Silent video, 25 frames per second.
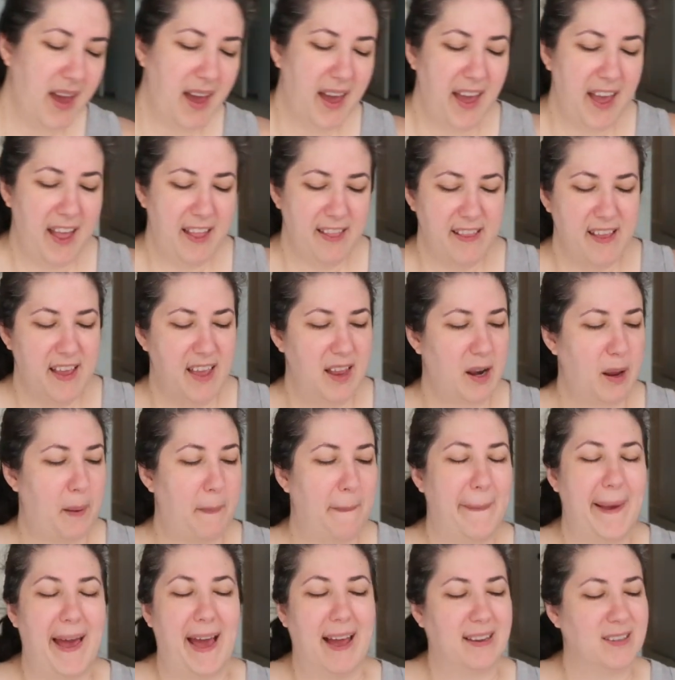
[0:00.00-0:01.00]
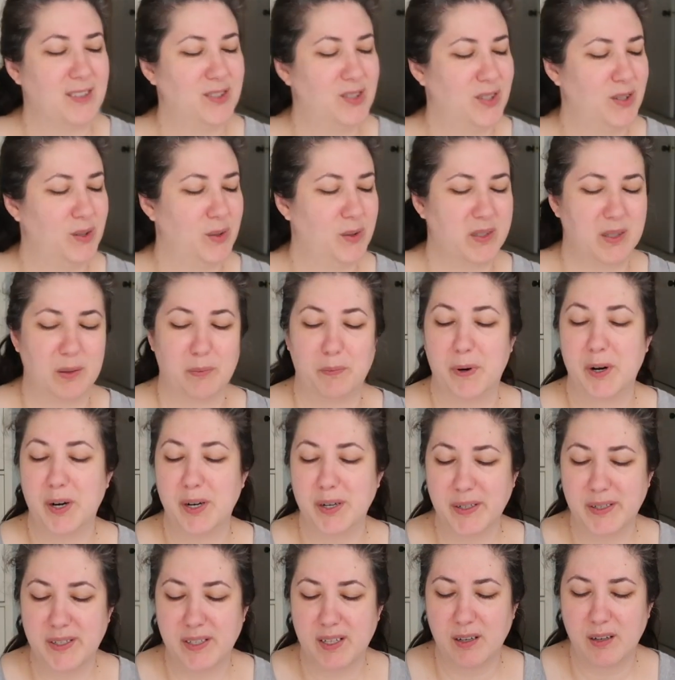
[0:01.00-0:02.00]
And then back to some
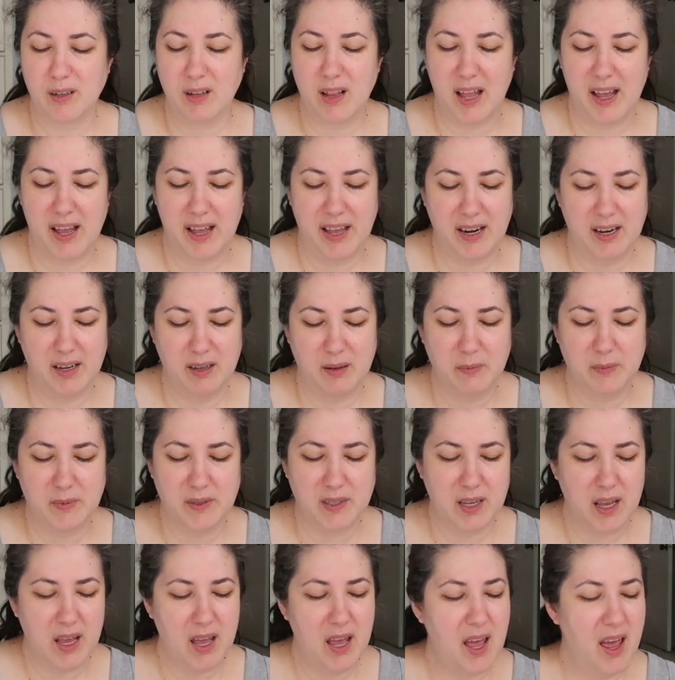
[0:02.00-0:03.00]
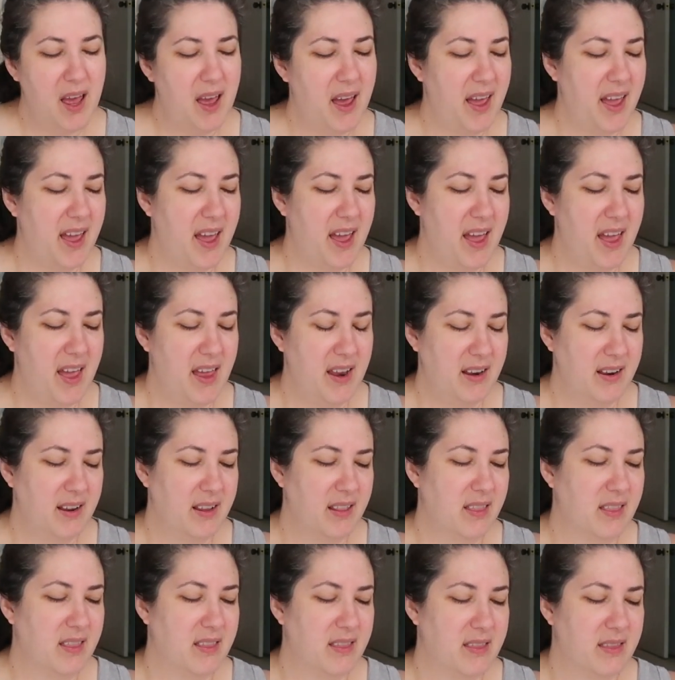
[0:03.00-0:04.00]
personal items
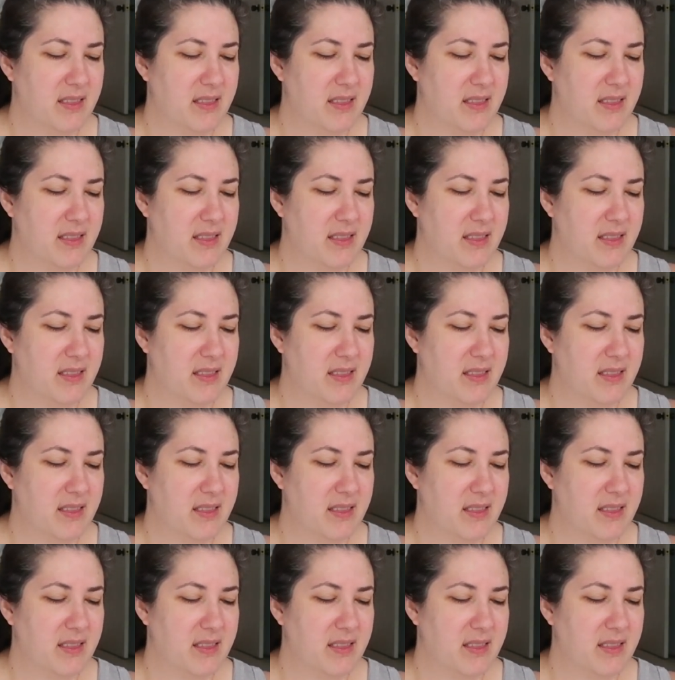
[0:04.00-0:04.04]
and